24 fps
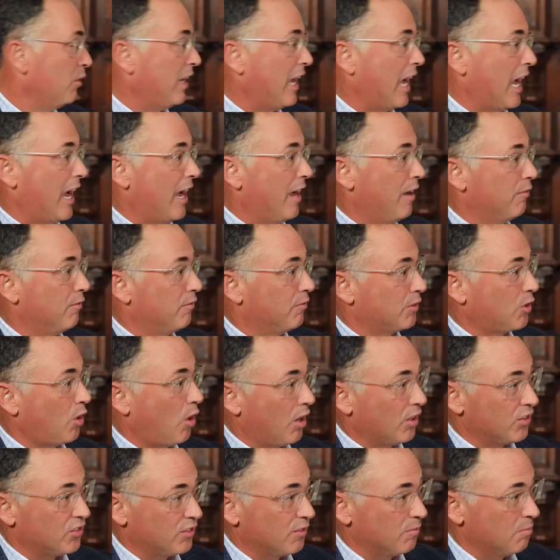We have
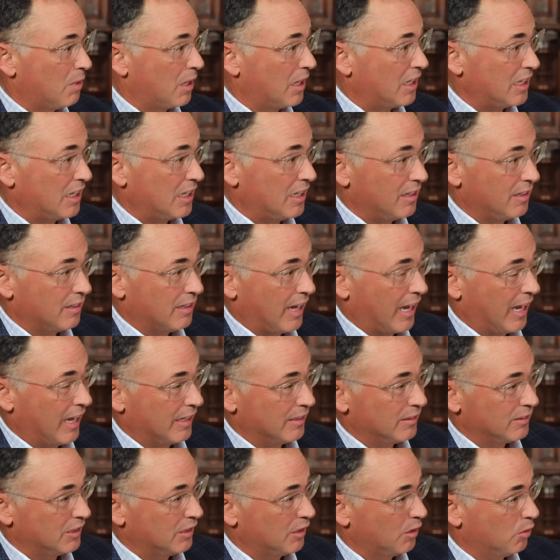cost of money
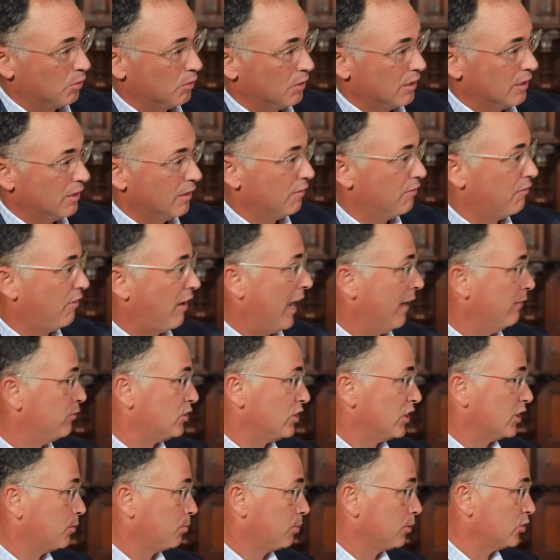at, you know, five,
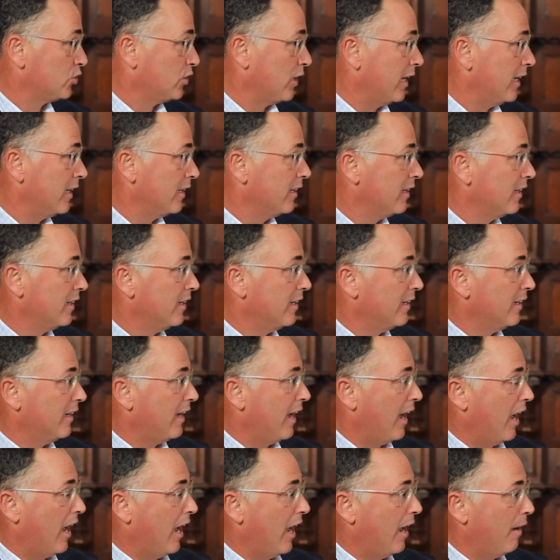six percent.
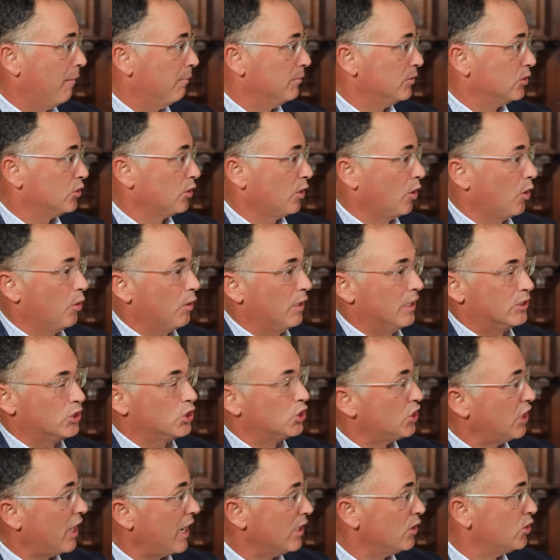Um, so
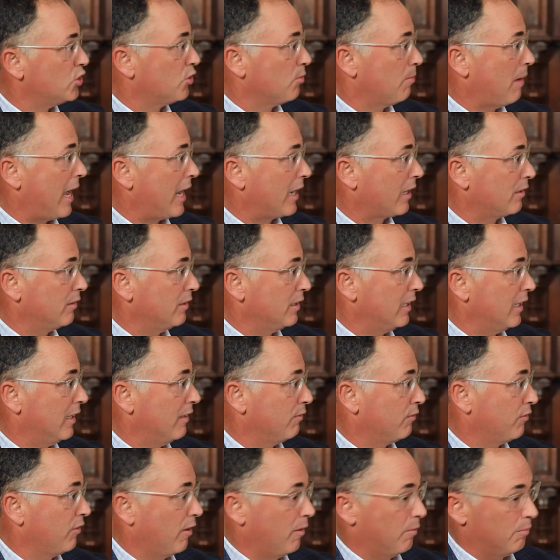it's changed dramatically
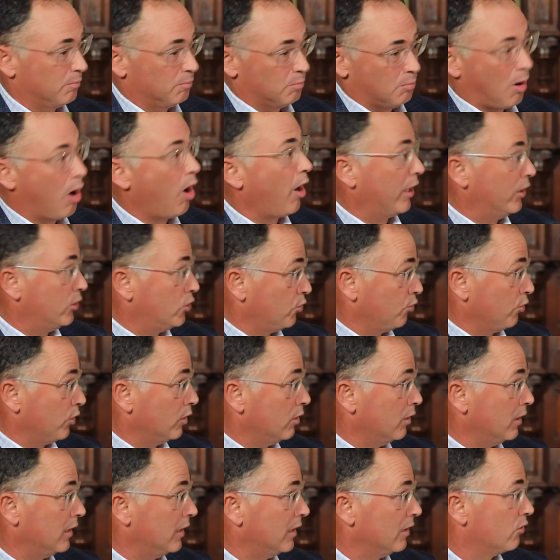from March
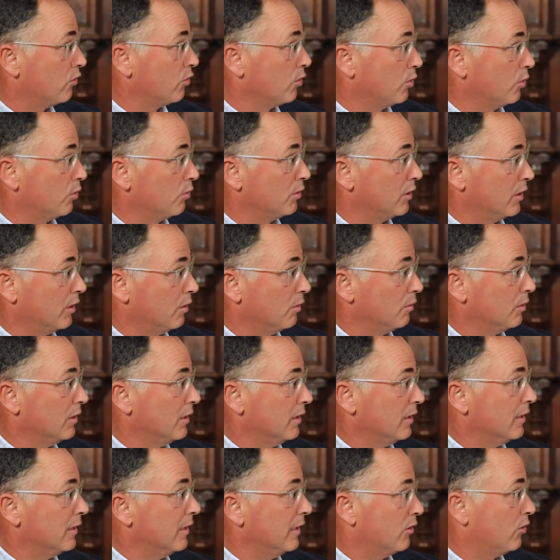really until, you know,
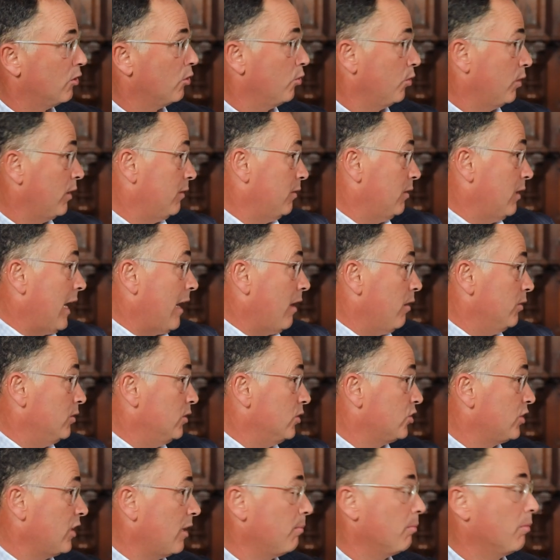until now in
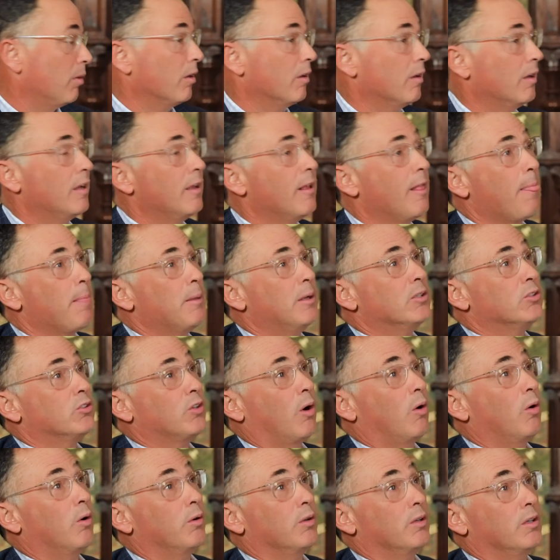December.
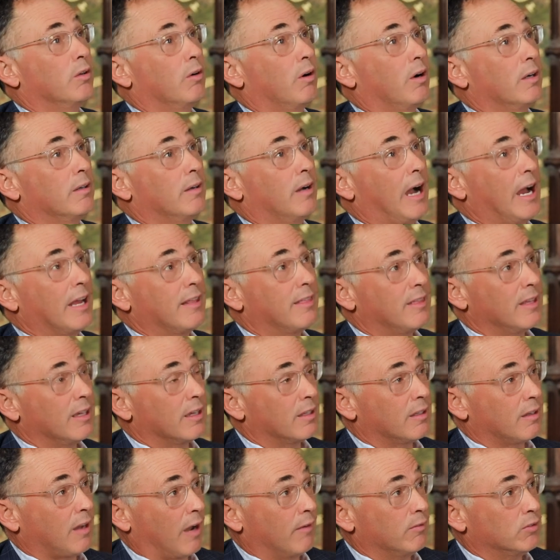So, you know, I
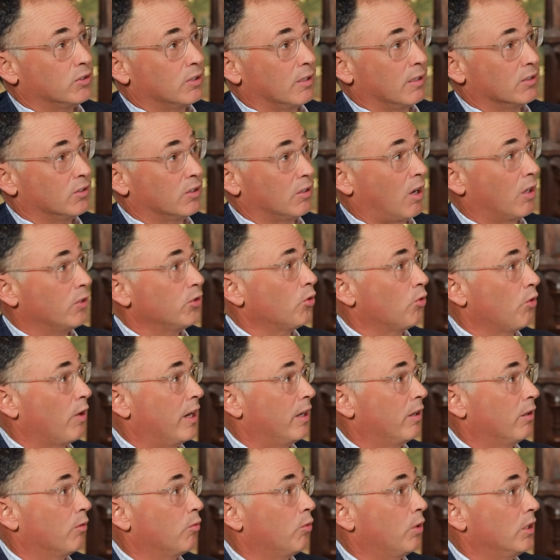think obviously as an
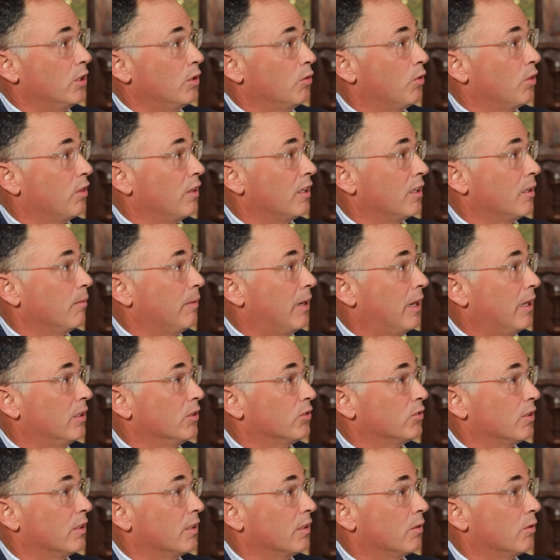underwriter, what you think about
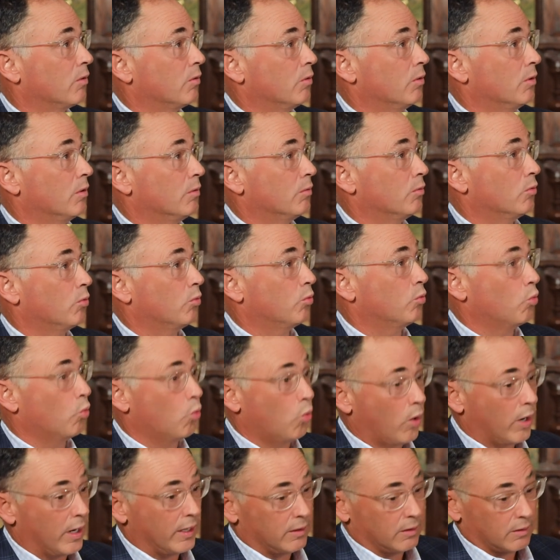is like, well,
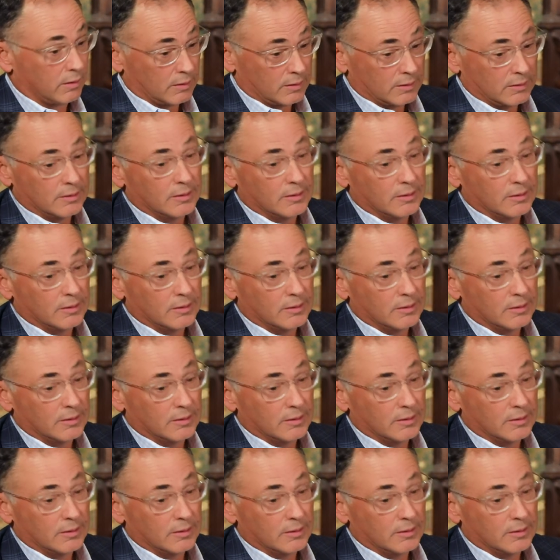what